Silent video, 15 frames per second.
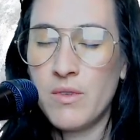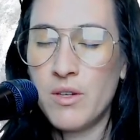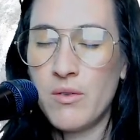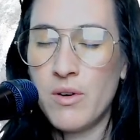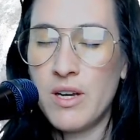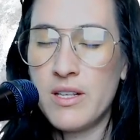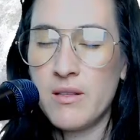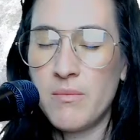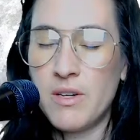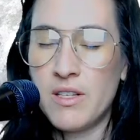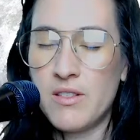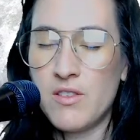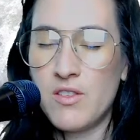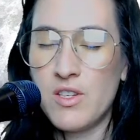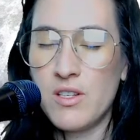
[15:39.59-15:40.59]
the grace, the
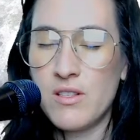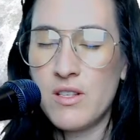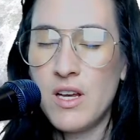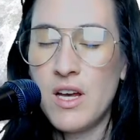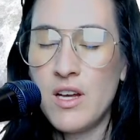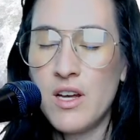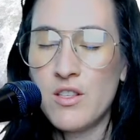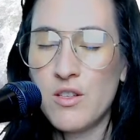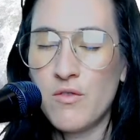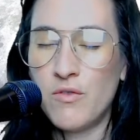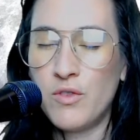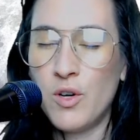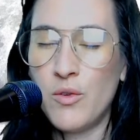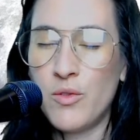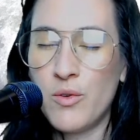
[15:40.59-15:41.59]
messages to
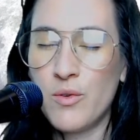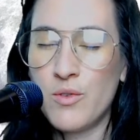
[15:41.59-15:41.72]
flow through